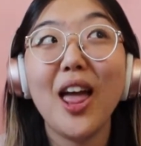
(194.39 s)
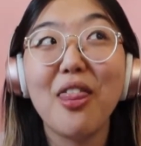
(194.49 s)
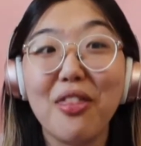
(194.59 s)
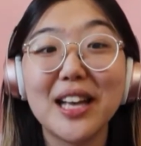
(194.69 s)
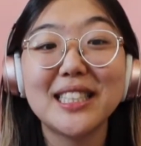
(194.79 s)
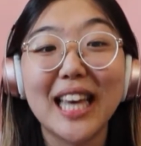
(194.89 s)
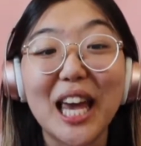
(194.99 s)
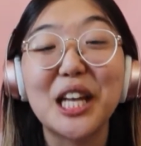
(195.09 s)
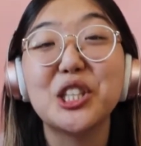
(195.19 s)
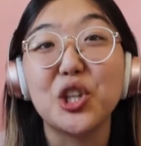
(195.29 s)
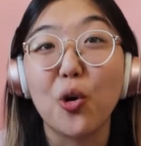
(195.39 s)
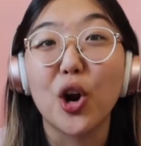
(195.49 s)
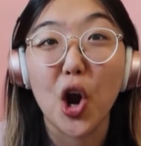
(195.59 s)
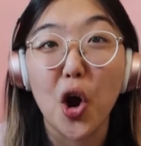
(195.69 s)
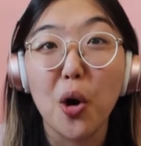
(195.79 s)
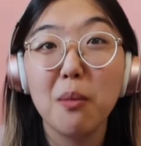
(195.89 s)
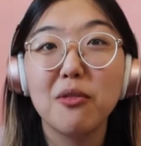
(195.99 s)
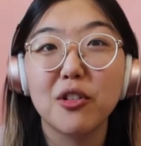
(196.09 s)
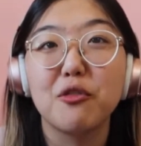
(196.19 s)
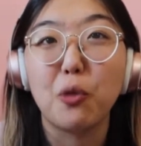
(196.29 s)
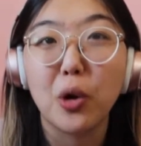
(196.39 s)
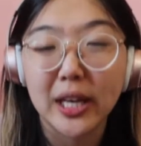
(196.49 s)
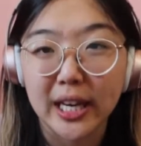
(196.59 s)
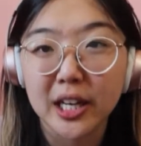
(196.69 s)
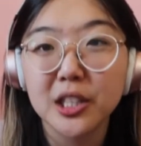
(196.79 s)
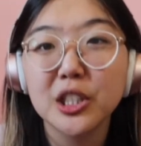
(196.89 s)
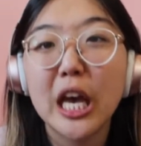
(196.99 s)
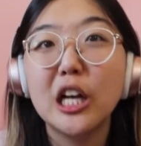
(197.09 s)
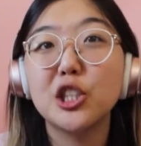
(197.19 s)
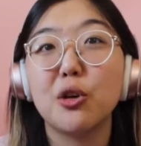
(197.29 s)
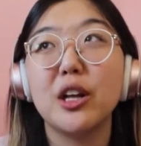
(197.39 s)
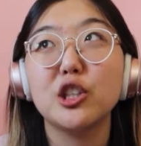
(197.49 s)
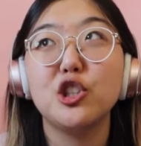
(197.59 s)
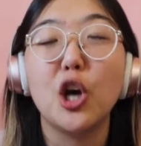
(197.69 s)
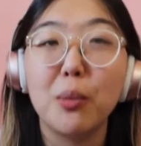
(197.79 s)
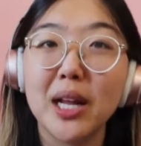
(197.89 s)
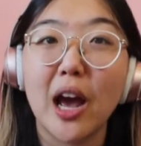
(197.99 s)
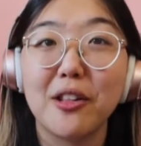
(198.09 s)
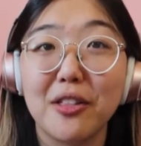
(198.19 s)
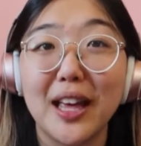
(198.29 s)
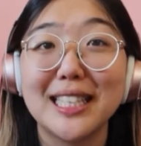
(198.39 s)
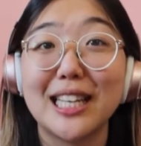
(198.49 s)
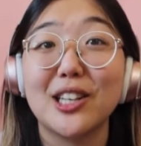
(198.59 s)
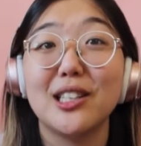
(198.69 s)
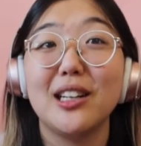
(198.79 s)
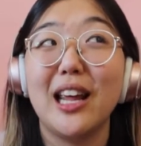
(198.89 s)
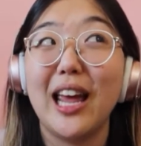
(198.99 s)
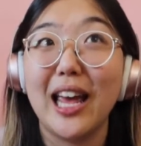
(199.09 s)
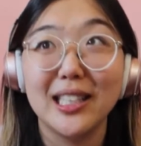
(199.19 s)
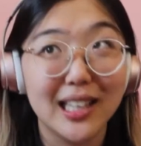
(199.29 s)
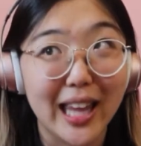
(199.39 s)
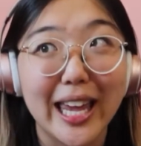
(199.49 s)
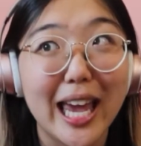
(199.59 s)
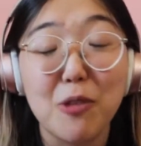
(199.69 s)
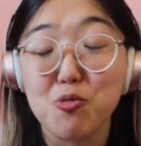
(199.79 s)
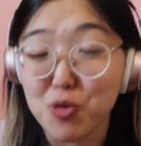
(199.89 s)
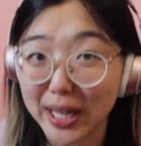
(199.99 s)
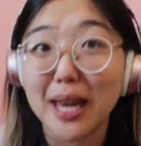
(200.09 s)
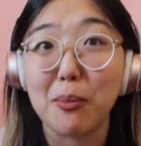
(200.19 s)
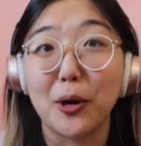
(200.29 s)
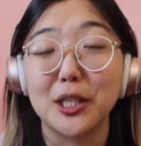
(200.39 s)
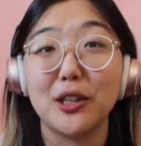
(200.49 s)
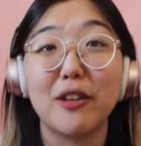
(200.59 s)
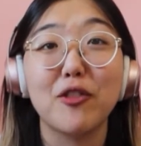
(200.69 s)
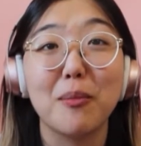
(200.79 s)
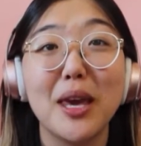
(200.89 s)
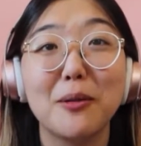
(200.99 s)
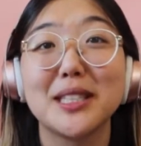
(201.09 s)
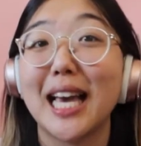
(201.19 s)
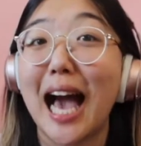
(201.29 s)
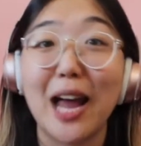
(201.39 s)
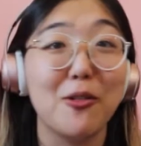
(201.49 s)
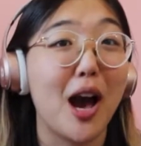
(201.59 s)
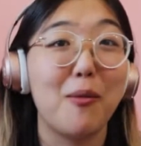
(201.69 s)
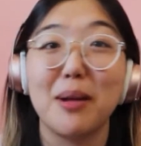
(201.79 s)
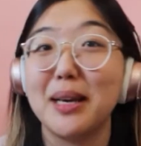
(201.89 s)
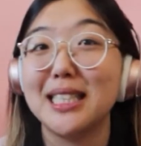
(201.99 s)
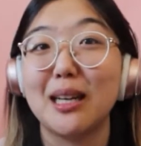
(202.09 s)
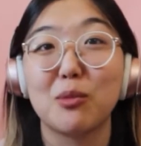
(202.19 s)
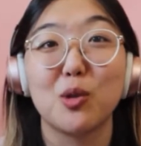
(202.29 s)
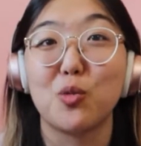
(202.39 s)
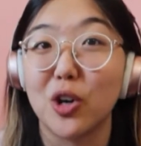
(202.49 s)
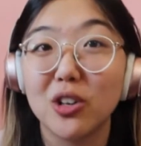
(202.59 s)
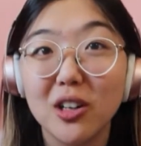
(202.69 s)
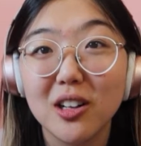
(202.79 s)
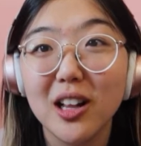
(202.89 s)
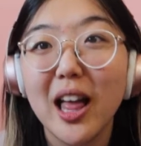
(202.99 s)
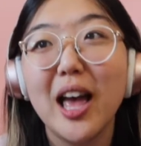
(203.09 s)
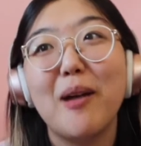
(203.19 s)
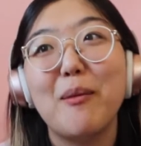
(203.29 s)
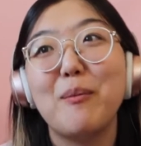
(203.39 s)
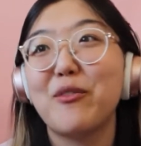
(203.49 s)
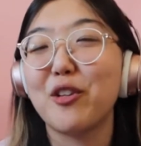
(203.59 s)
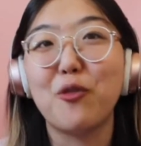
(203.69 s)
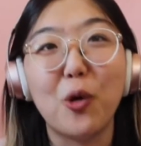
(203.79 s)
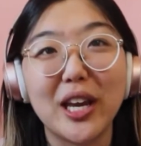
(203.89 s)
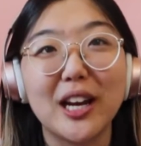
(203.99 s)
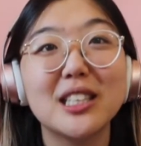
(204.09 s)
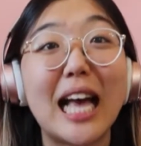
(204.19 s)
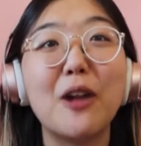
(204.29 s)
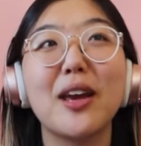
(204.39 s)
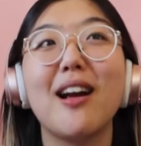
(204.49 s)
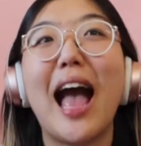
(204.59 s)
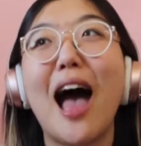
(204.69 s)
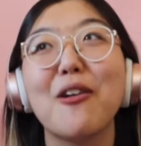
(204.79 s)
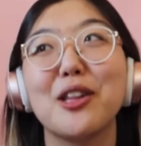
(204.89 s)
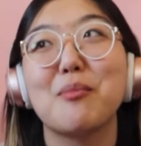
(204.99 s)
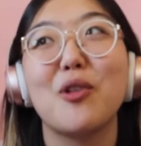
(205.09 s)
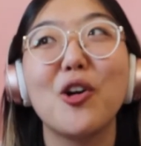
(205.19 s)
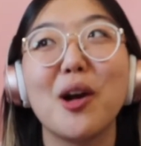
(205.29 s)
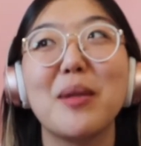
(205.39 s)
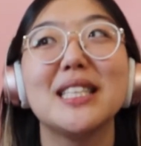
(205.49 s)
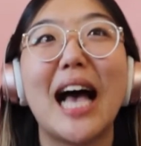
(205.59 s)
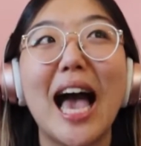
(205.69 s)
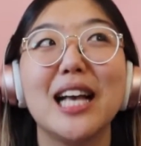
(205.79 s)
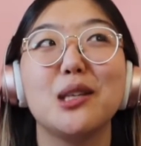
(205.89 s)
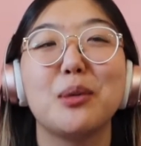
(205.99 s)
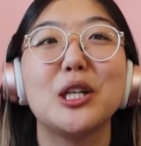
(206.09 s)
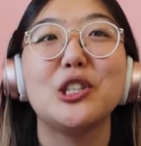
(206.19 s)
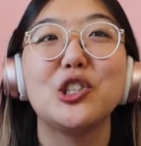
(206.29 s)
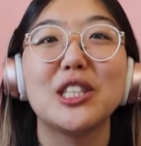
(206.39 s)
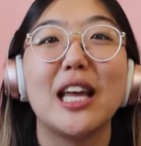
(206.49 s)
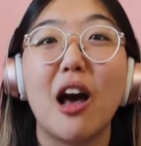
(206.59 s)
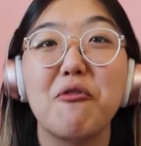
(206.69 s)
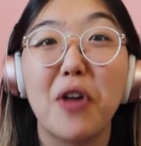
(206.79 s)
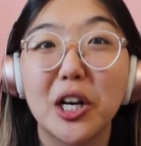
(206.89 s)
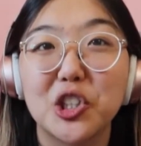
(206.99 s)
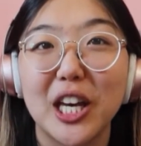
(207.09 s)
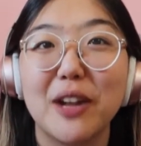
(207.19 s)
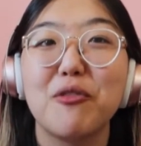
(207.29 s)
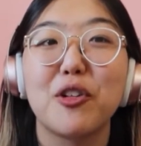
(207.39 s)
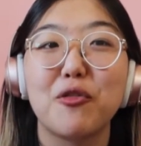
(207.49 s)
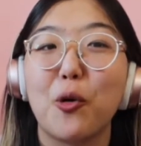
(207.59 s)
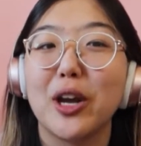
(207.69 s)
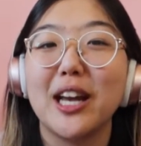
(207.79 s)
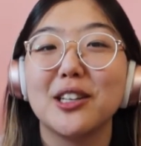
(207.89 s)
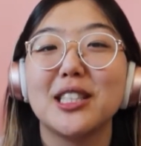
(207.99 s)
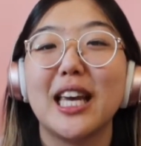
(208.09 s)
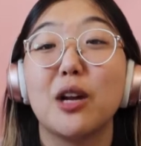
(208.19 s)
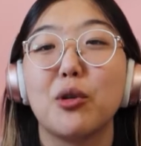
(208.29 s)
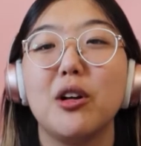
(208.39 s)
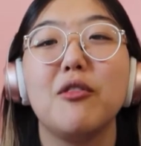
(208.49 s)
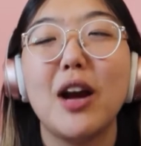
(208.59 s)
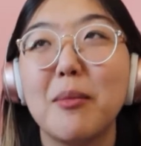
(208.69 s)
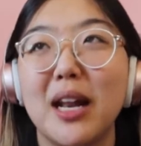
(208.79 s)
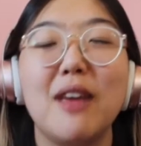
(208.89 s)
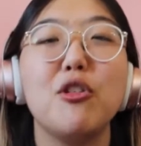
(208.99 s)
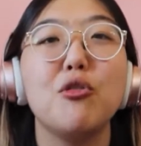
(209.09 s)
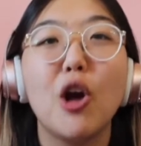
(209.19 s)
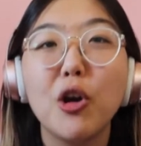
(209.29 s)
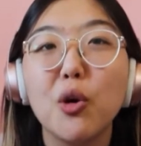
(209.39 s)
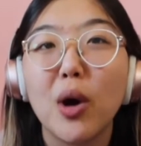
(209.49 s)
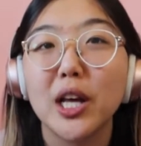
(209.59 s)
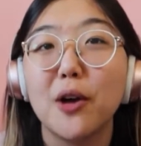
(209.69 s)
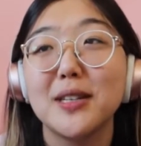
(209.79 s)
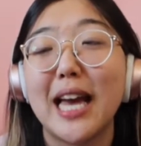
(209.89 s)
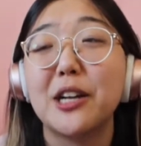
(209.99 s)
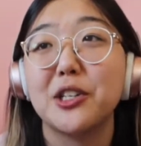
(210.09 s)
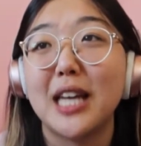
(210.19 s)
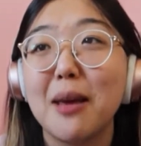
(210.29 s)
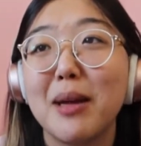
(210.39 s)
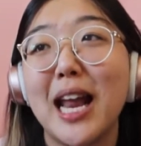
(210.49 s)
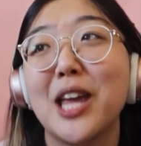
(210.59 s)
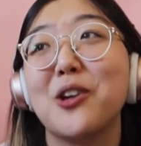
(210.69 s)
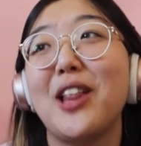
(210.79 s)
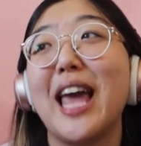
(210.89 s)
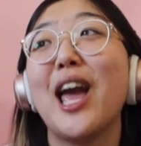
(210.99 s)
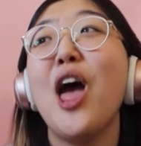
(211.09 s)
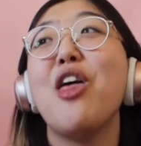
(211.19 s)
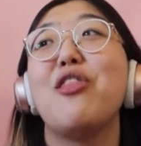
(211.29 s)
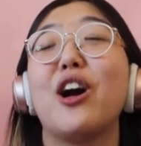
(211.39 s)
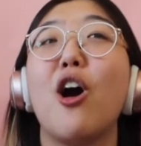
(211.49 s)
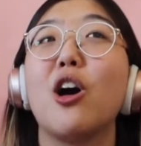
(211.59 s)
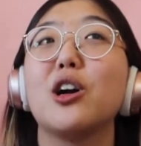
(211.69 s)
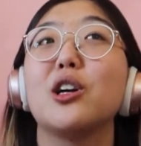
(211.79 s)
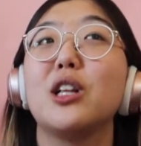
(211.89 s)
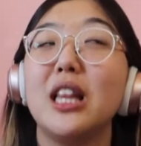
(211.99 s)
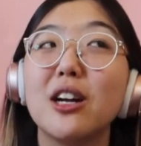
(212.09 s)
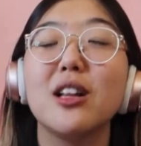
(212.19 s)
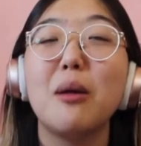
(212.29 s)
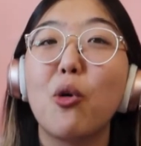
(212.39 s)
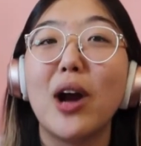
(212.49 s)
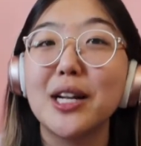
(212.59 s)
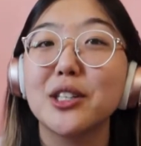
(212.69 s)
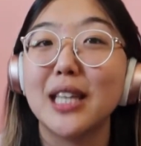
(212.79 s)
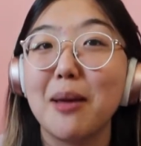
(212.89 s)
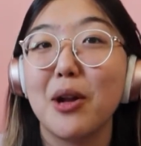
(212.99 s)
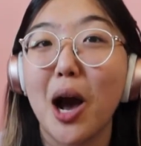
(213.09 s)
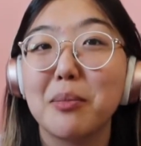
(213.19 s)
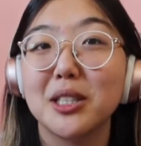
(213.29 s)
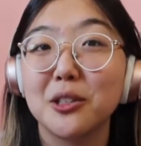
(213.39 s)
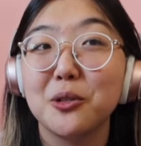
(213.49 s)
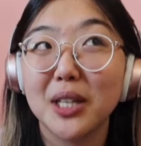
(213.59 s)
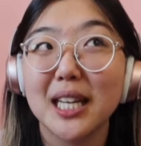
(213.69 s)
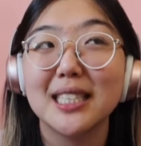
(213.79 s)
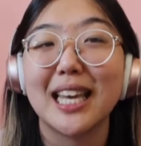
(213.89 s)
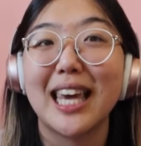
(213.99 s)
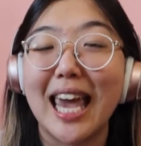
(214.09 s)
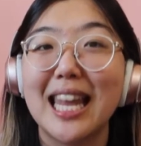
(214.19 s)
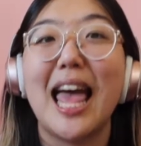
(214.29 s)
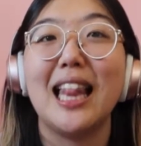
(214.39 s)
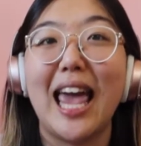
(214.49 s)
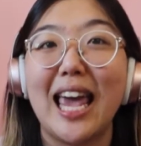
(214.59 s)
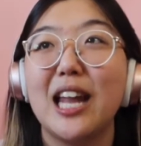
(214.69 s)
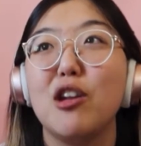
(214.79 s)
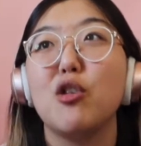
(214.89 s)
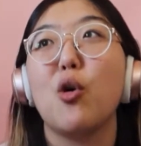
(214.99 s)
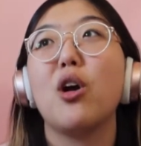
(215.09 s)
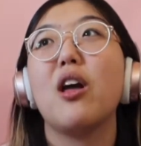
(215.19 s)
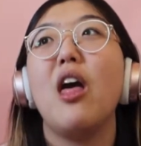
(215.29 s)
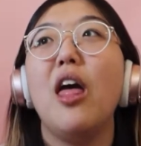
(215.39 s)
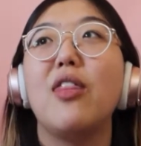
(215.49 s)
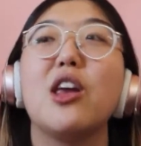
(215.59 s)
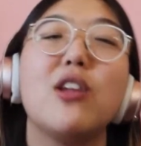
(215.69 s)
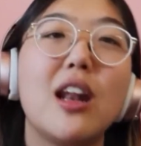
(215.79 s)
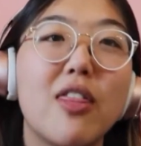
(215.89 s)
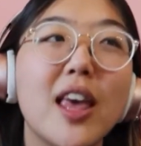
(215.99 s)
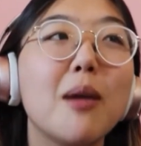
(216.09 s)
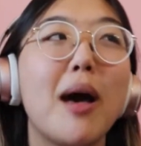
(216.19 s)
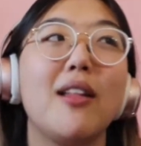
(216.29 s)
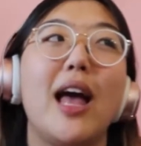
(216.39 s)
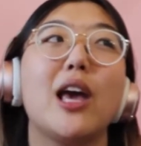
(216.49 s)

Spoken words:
this is your home for 4 years, so there's so many other things that are really important to you. For me, it was I do not want to be somewhere rural for 4 years. I don't care how good the program is, I as a person just cannot function for 4 years in a rural environment. If you know you want to go into entertainment and you're there are clearly more entertainment opportunities in LA, in New York, then you need to think about